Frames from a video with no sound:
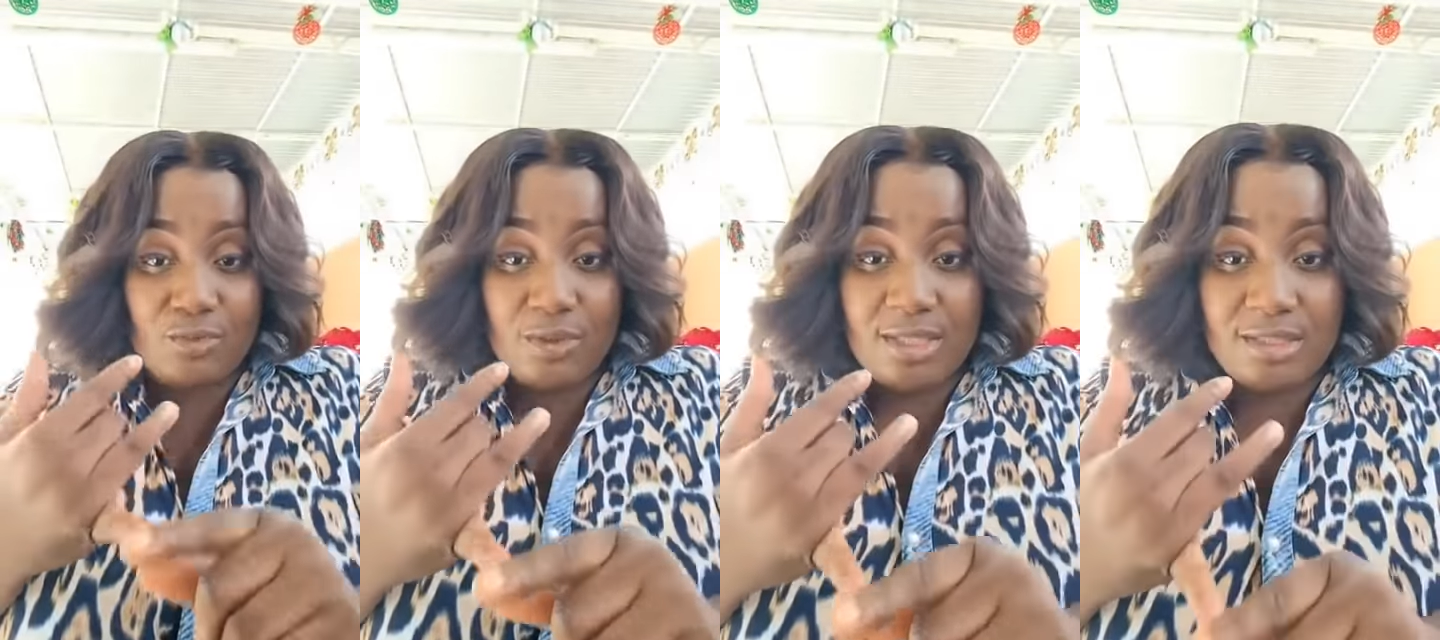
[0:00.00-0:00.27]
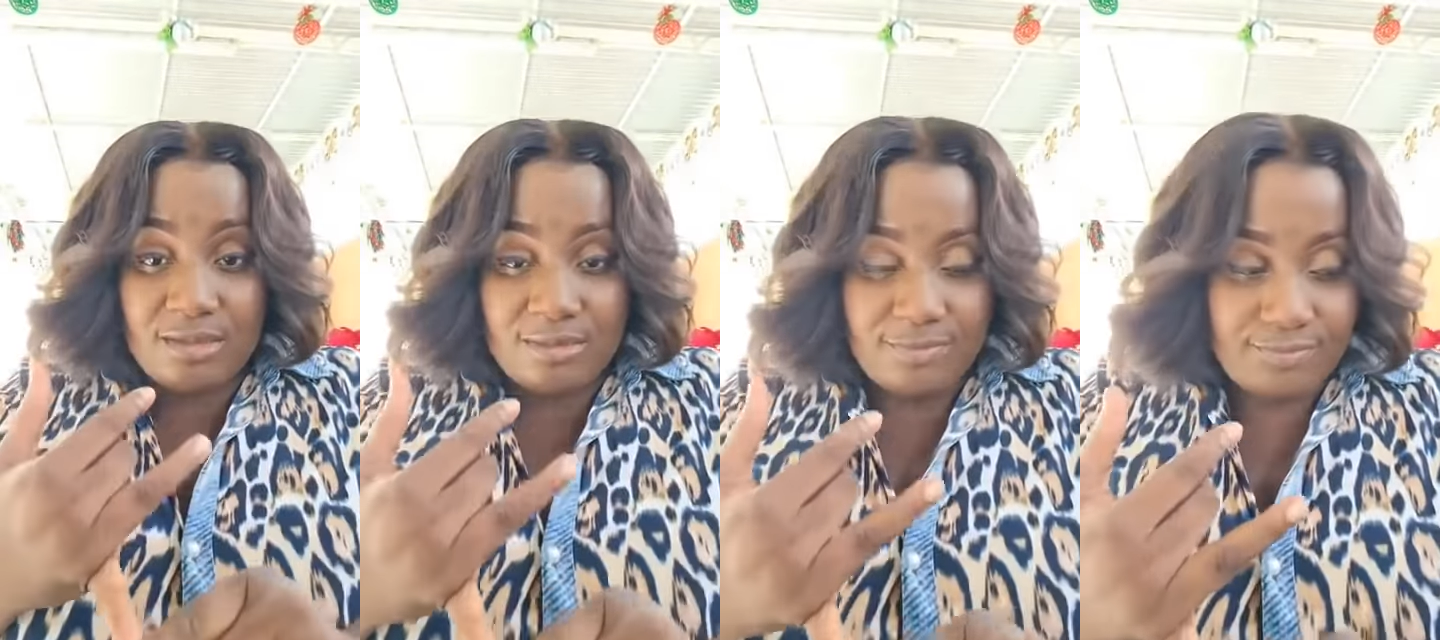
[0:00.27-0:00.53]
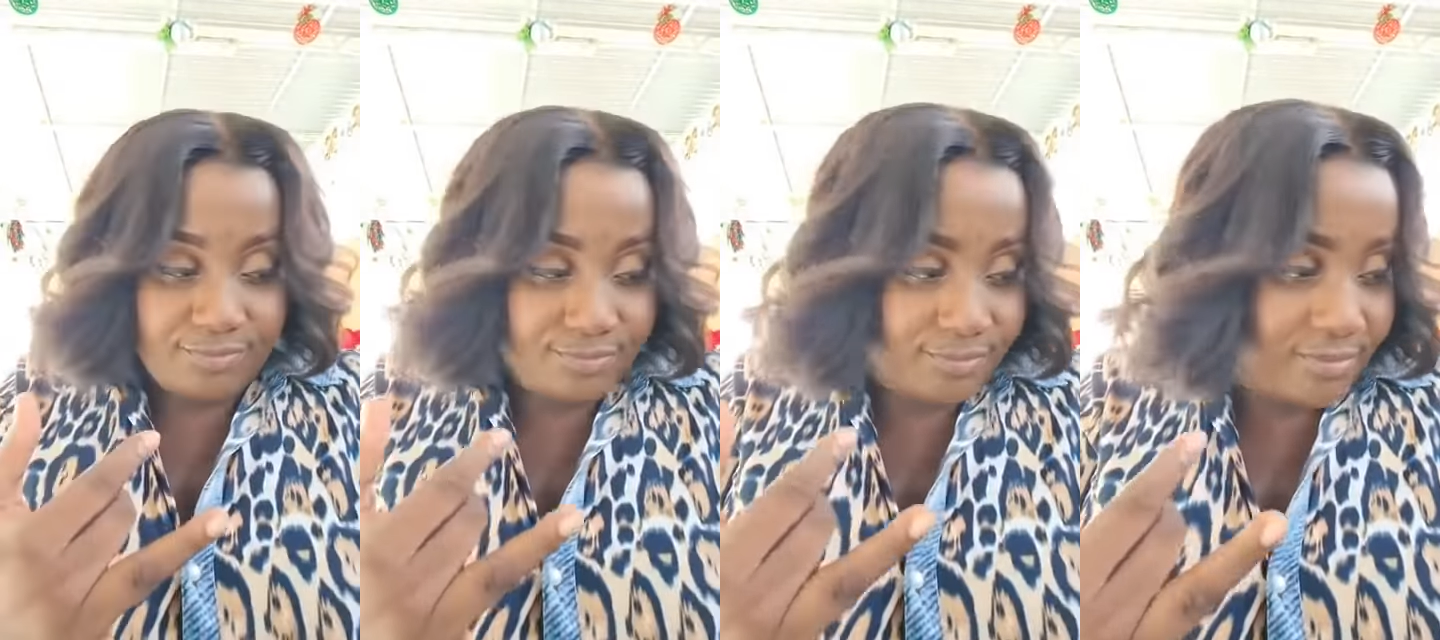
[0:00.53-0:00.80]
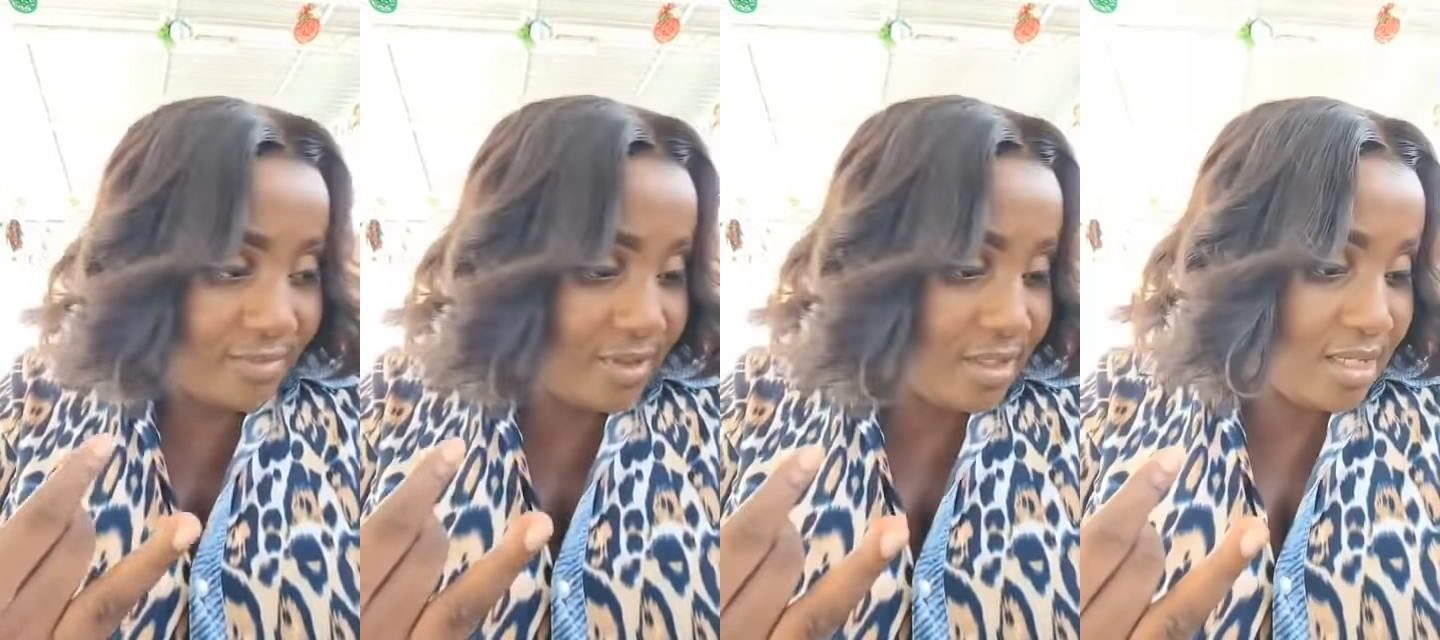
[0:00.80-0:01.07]
do
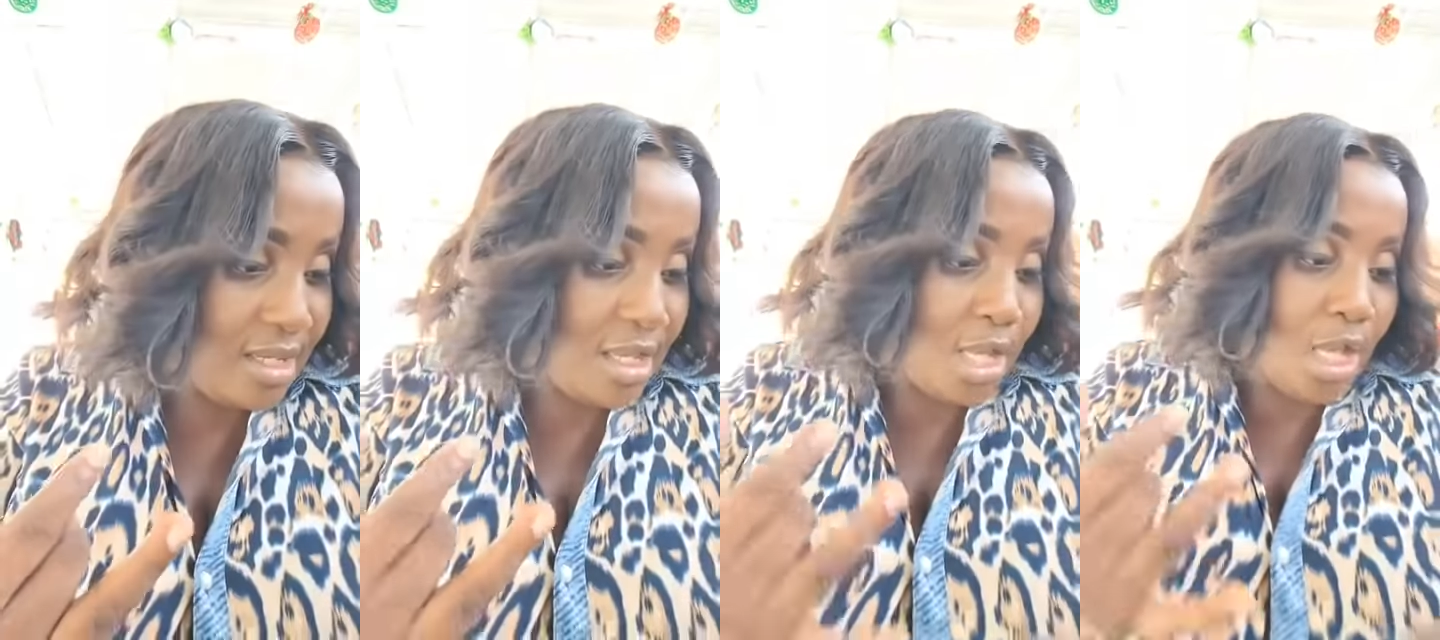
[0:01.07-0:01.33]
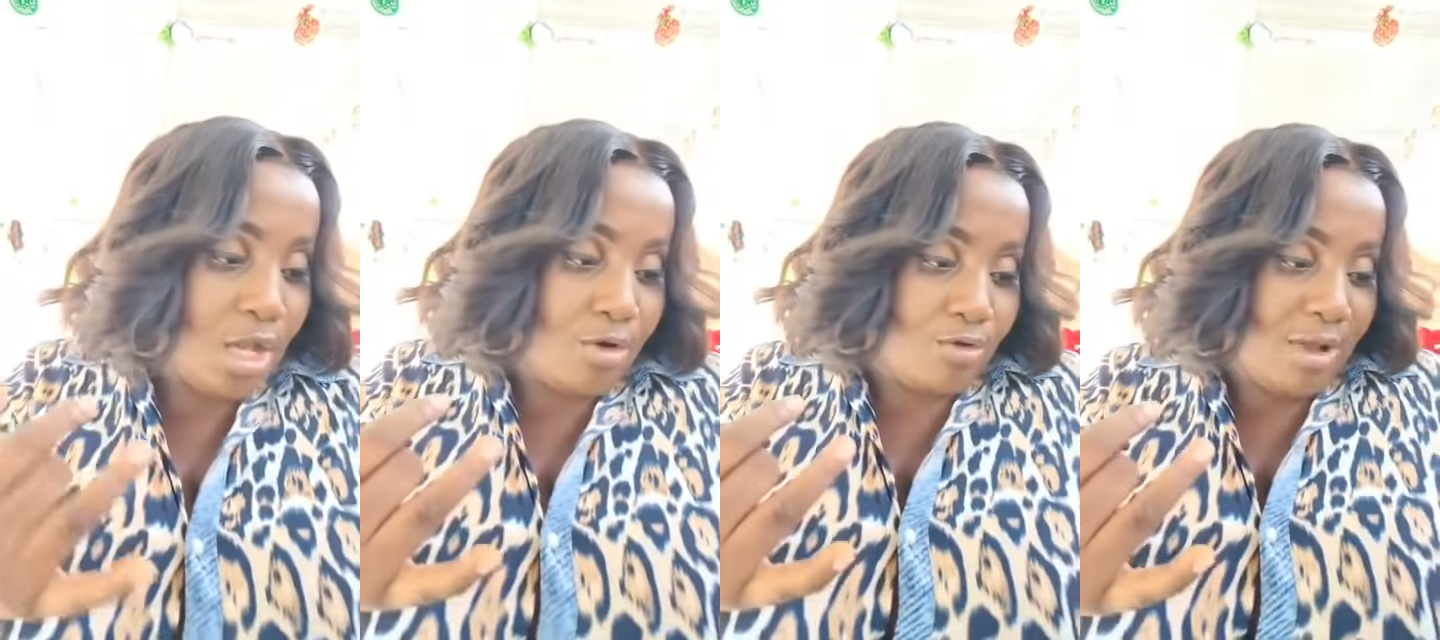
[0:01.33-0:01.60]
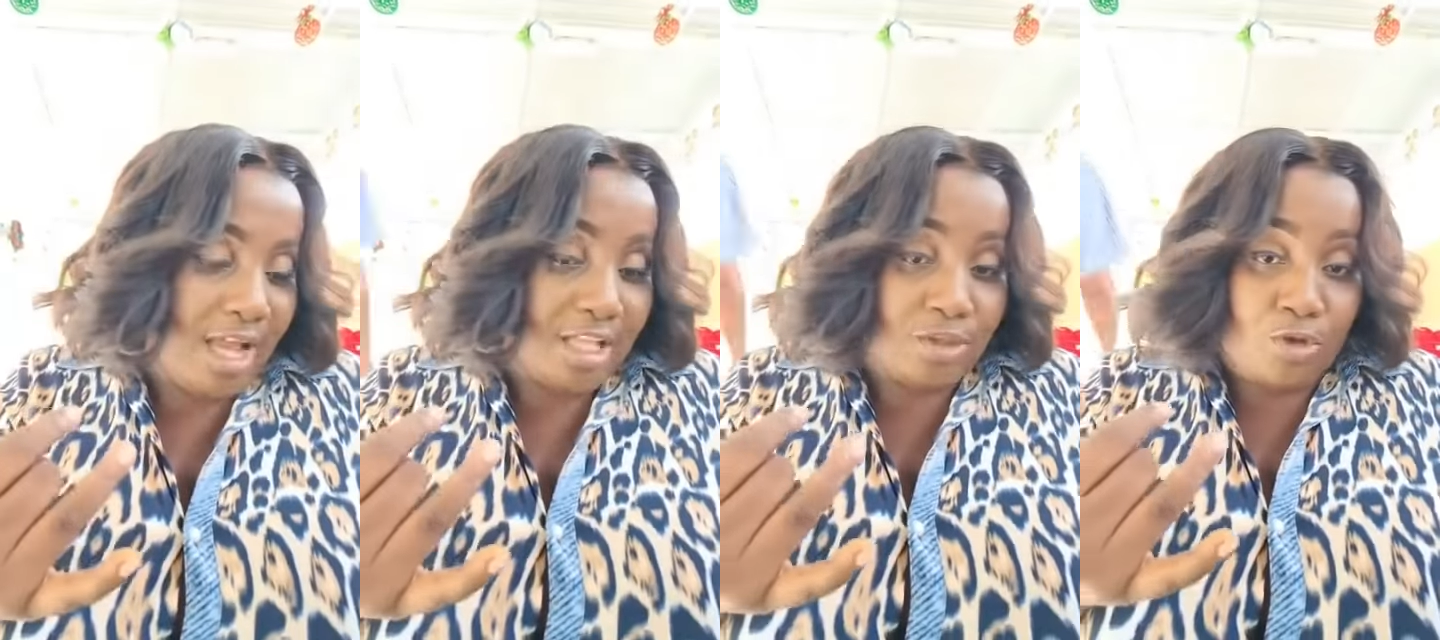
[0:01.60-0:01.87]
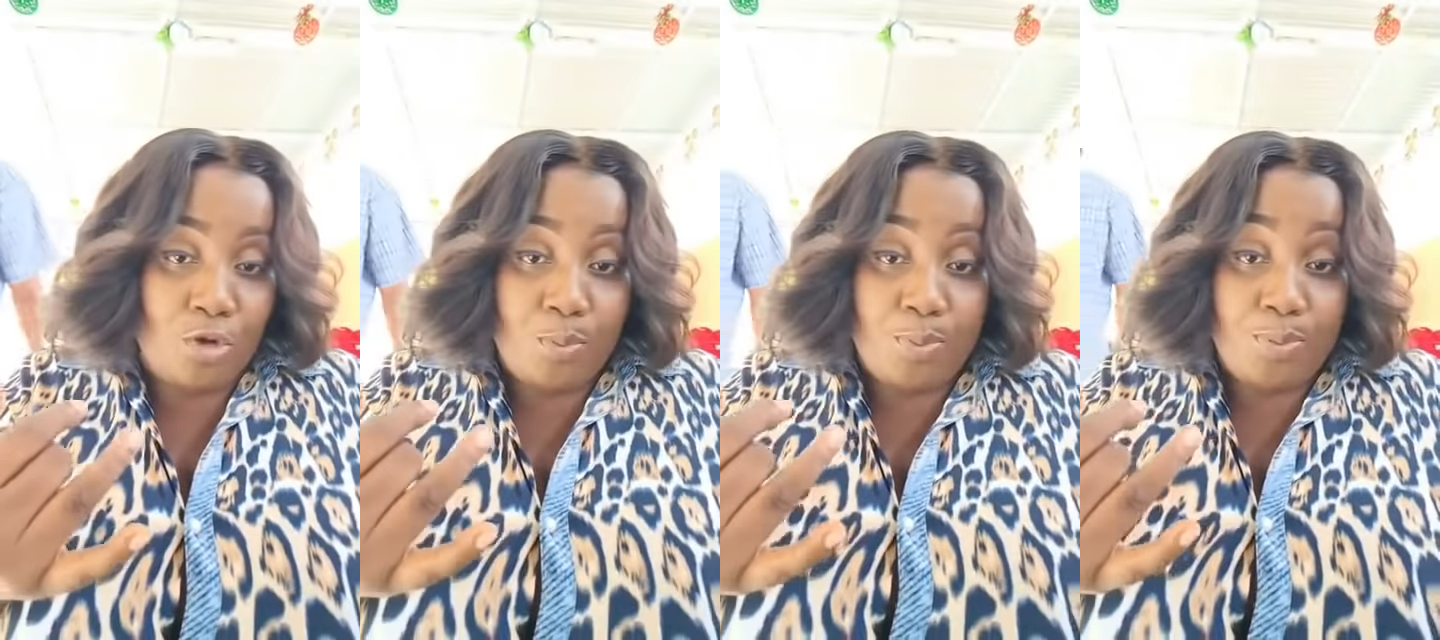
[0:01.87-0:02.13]
it.
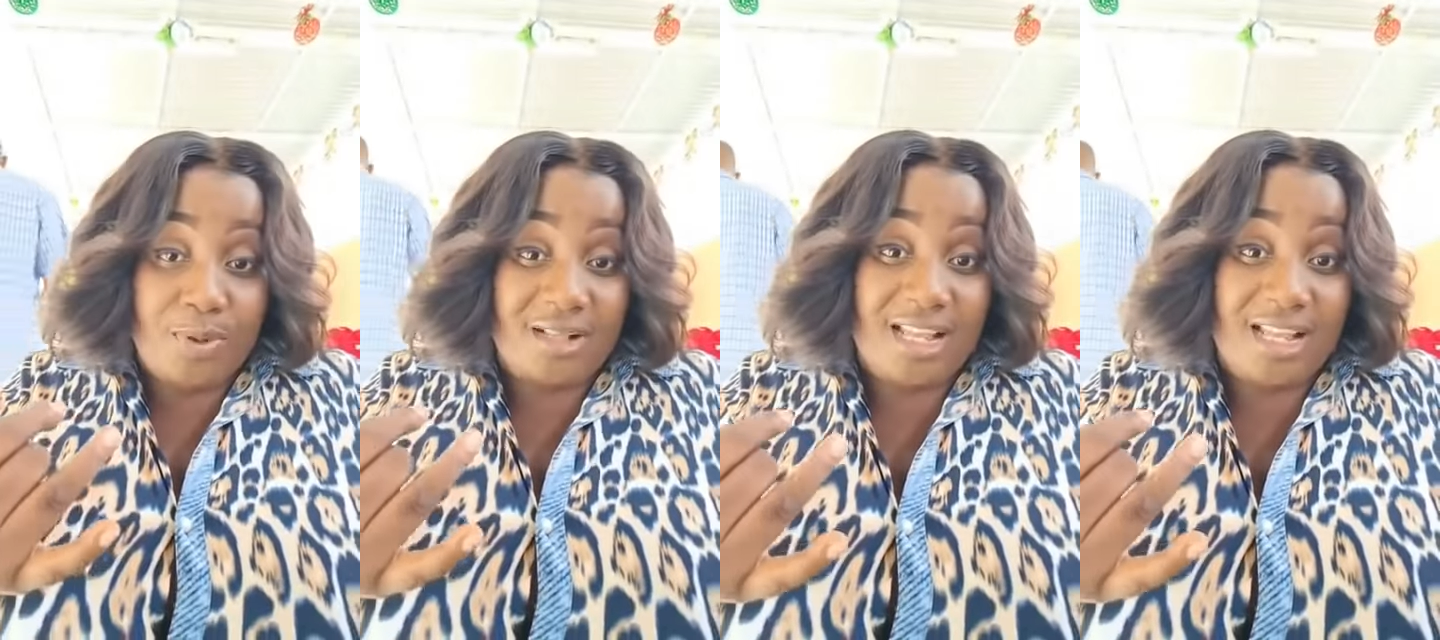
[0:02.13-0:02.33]
Right up.